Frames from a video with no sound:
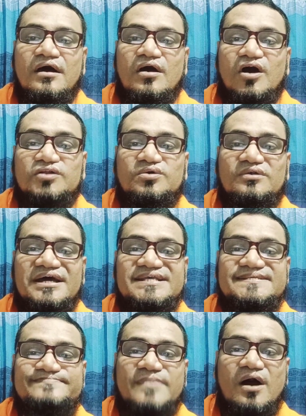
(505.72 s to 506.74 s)

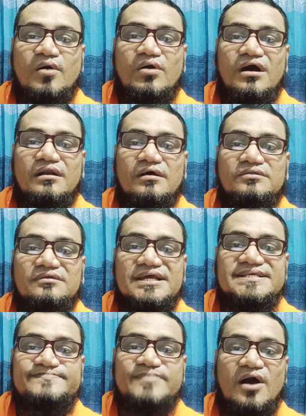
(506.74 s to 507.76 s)
authorized
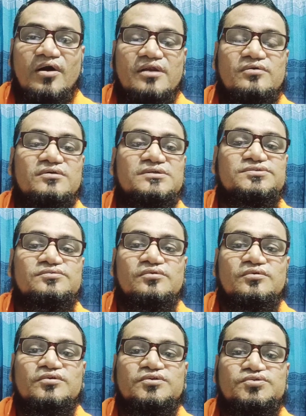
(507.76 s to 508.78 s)
power holds
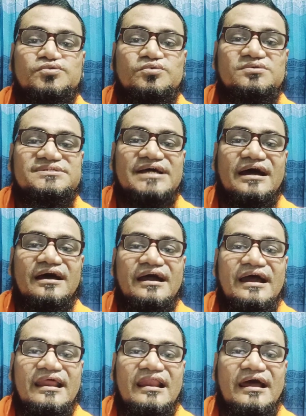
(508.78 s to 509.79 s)
Google tools
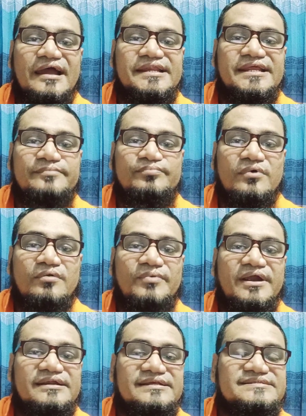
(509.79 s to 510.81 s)
analytic
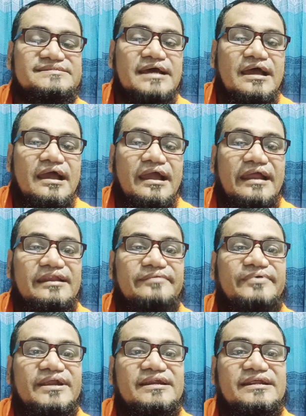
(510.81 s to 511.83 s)
provide is
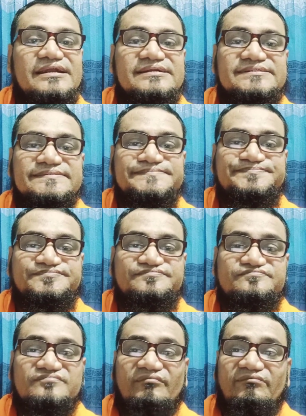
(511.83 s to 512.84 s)
independence
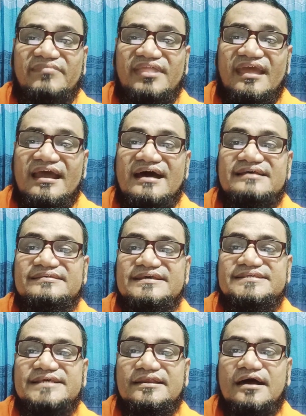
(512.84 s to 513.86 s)

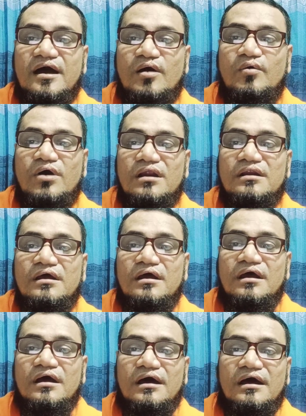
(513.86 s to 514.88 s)
access and our
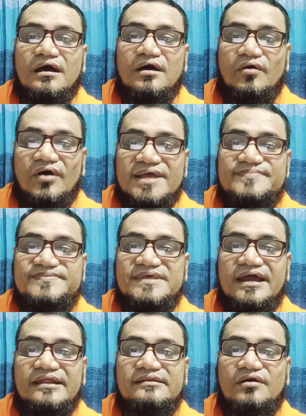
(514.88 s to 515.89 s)

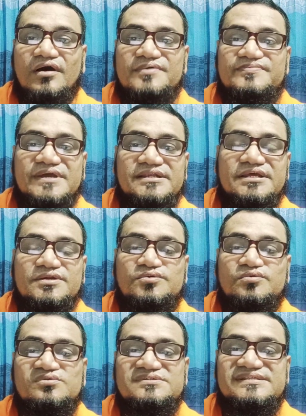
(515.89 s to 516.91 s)
website the
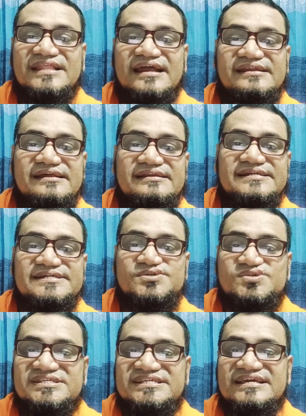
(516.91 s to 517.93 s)
tools later
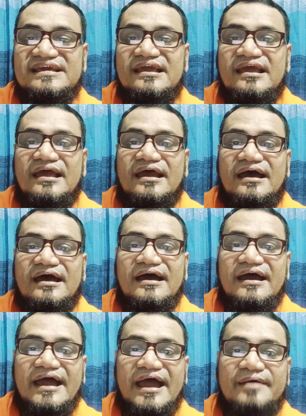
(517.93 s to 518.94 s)
you see
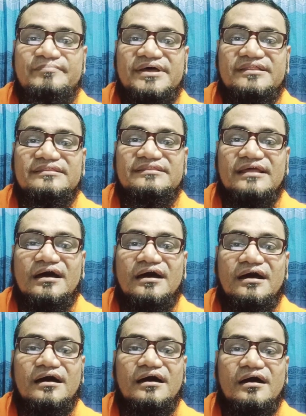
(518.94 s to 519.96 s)
having
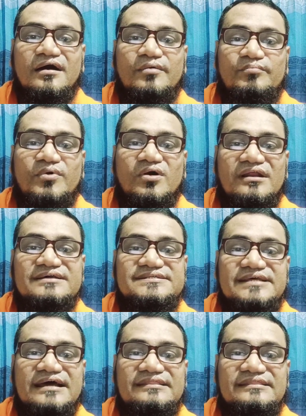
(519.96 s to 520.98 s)
the
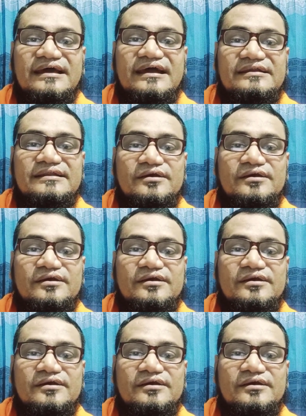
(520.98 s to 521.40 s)
bonus and that